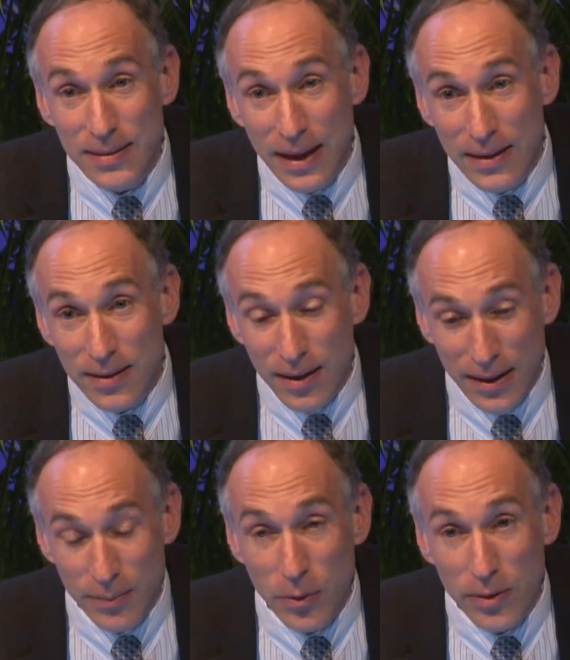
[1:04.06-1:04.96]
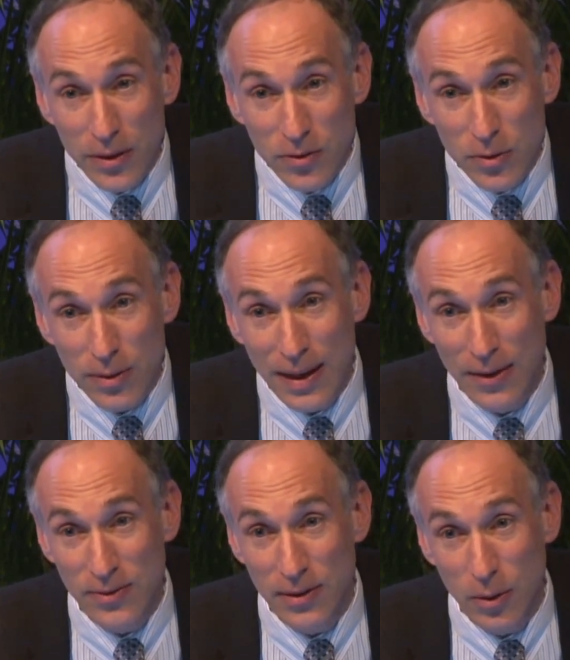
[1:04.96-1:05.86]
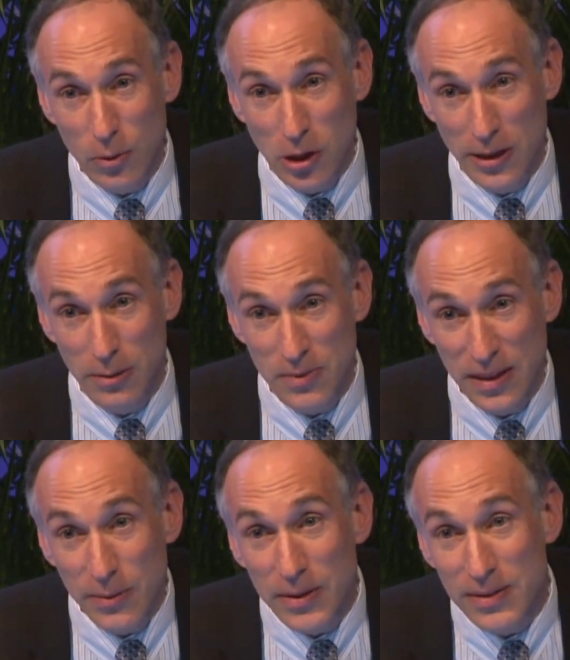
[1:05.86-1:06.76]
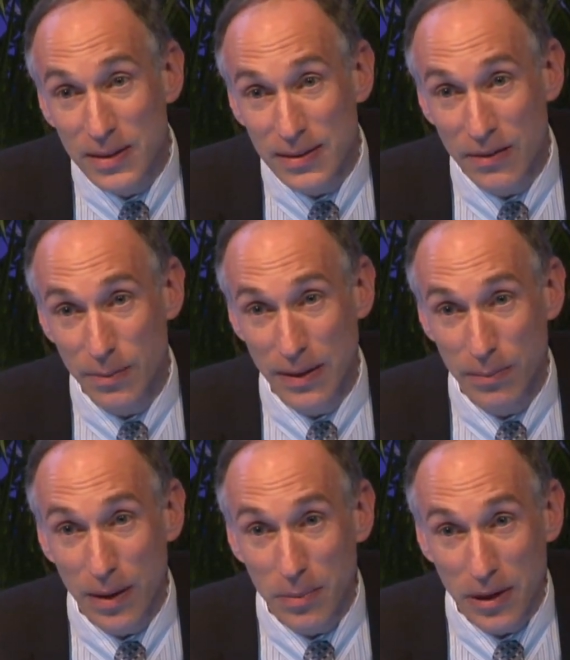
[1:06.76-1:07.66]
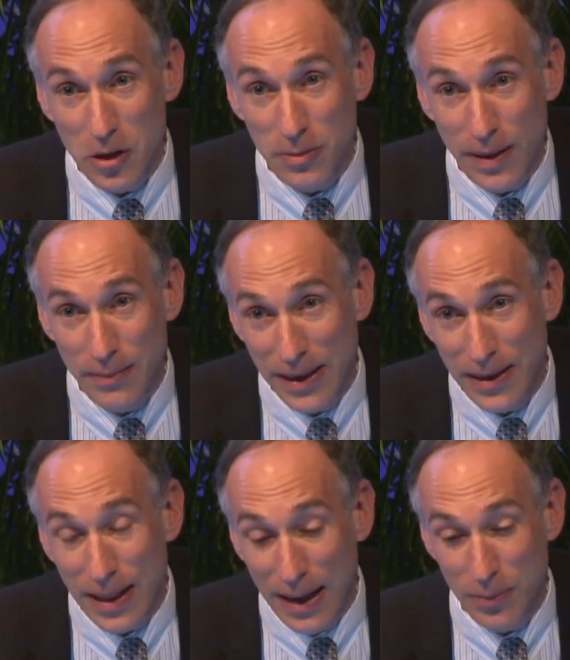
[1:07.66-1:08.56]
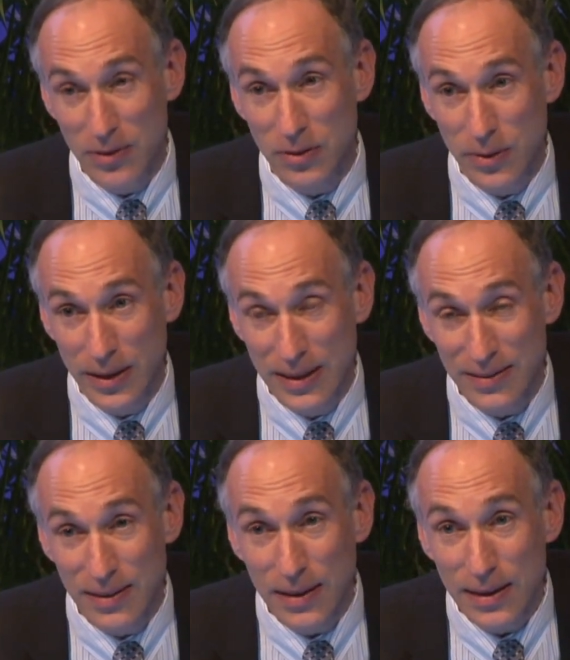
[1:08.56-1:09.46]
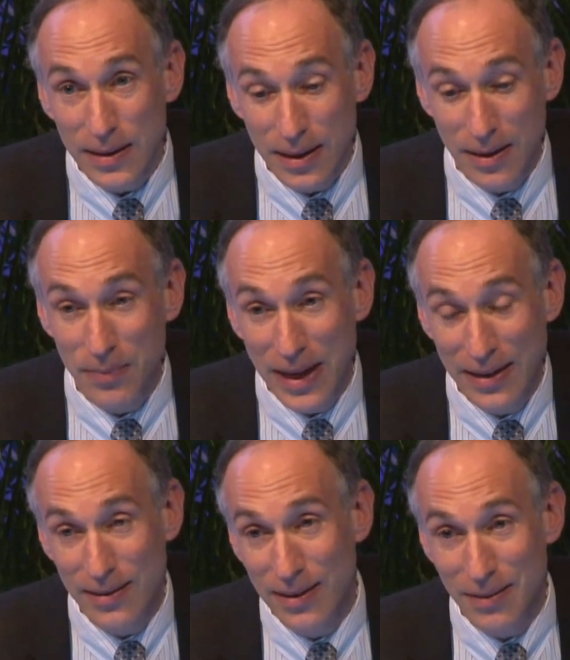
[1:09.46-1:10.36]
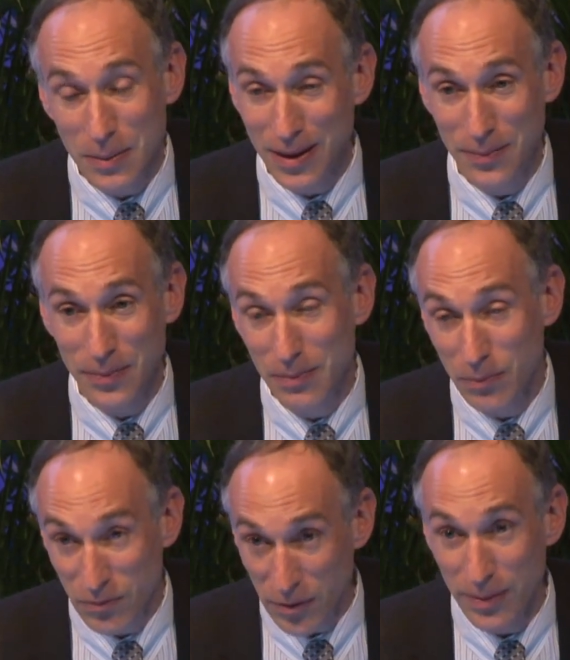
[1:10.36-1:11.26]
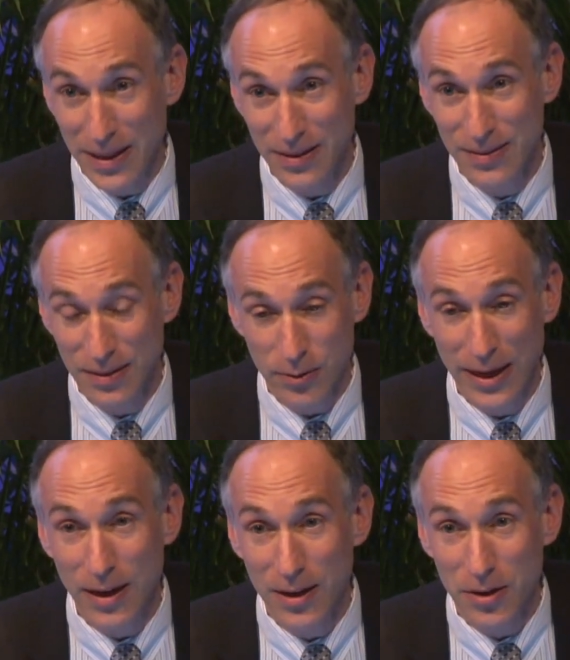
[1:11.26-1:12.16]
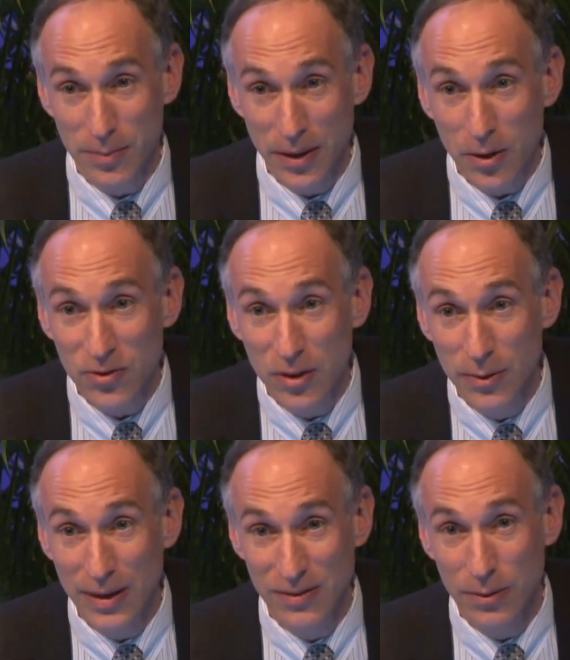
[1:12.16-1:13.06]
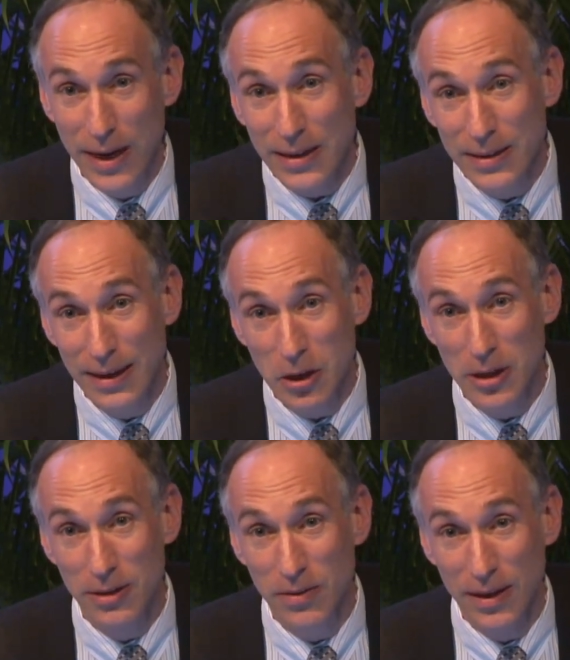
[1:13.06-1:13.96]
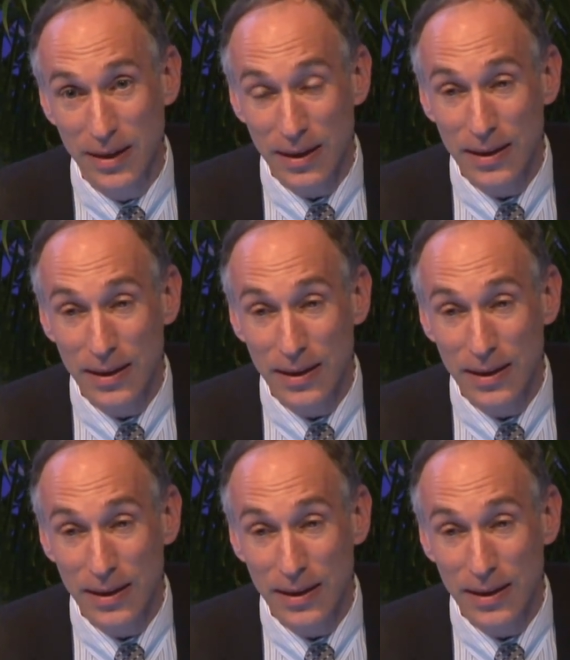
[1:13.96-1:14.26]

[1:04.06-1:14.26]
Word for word: that time more than two thousand whole genome sequences have been published by many laboratories, um, and um, for me this is a great honor, but also it's a recognition of the